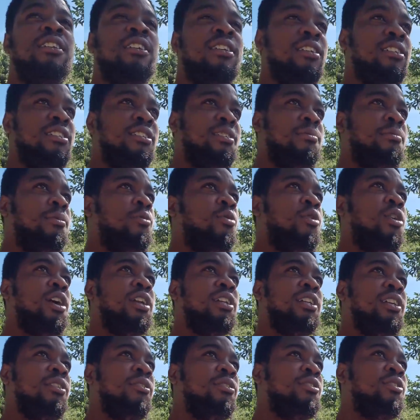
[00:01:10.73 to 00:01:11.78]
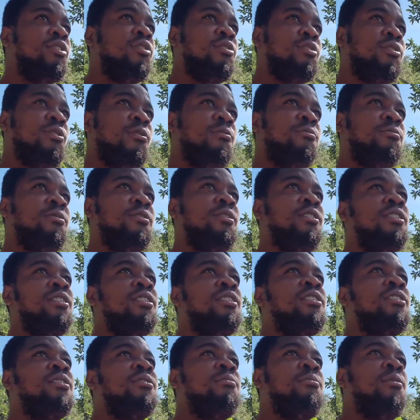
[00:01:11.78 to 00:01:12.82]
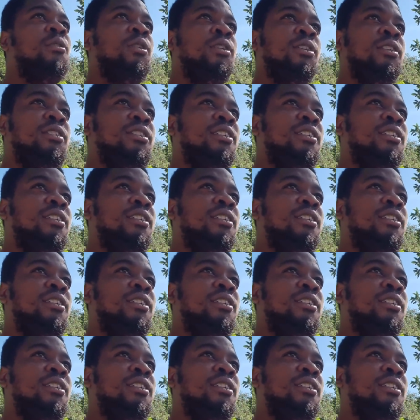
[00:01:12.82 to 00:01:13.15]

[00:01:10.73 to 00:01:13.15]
You see me, I want to do some stuff. But